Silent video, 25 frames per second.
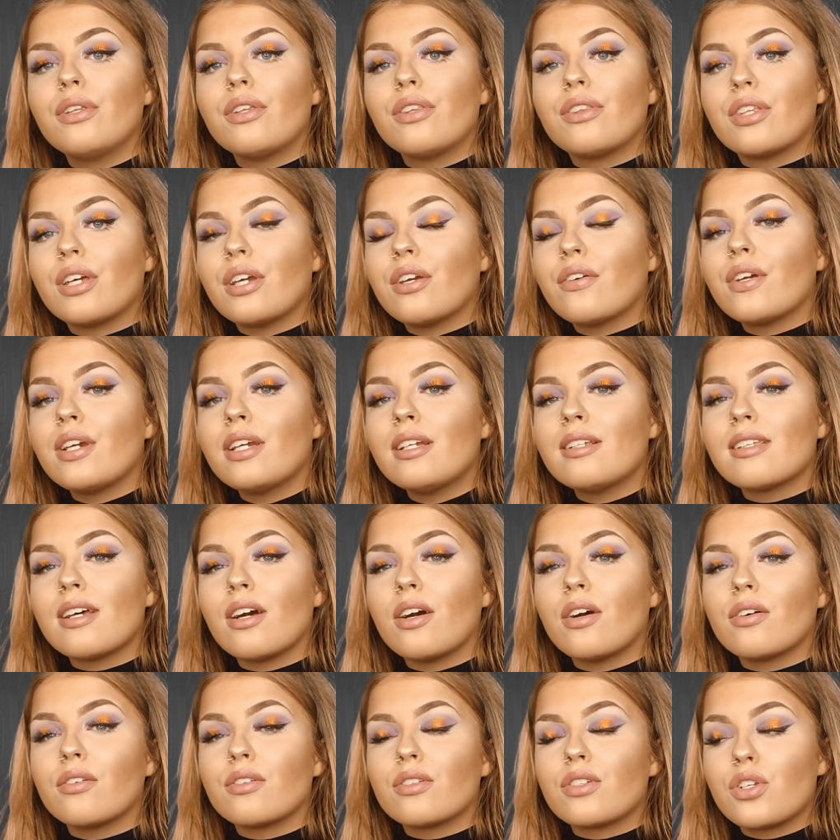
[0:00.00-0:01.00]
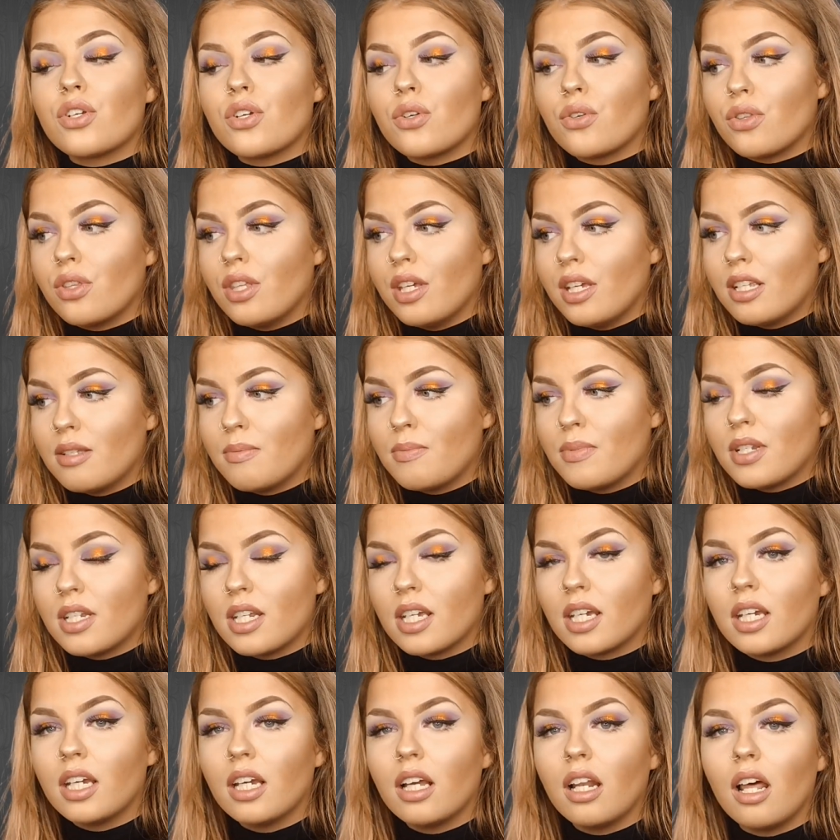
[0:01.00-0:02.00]
the theories to this
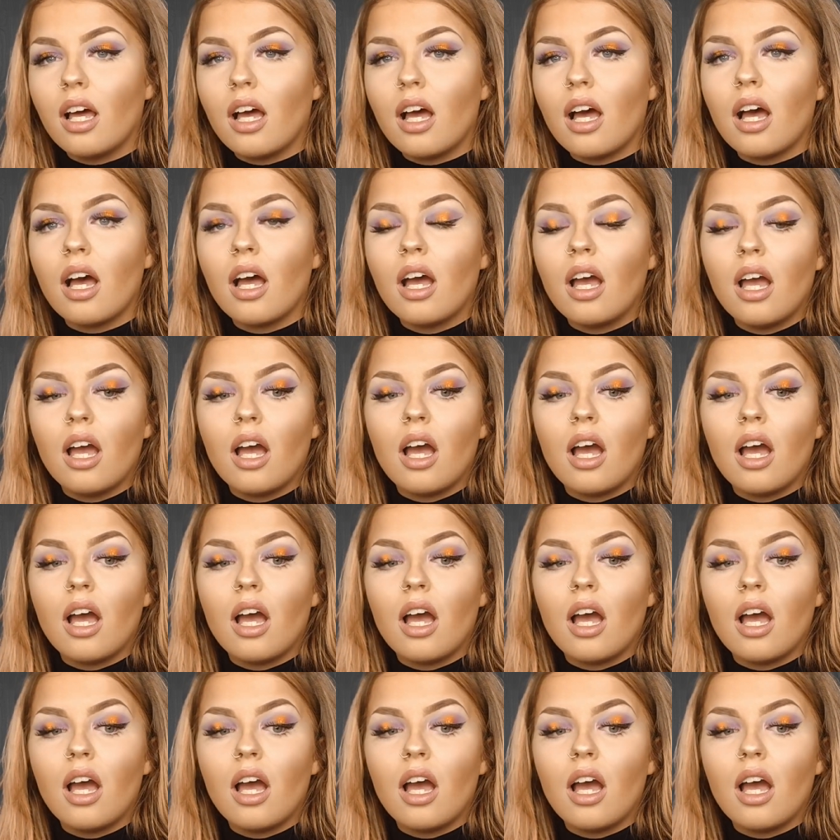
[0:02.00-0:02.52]
particular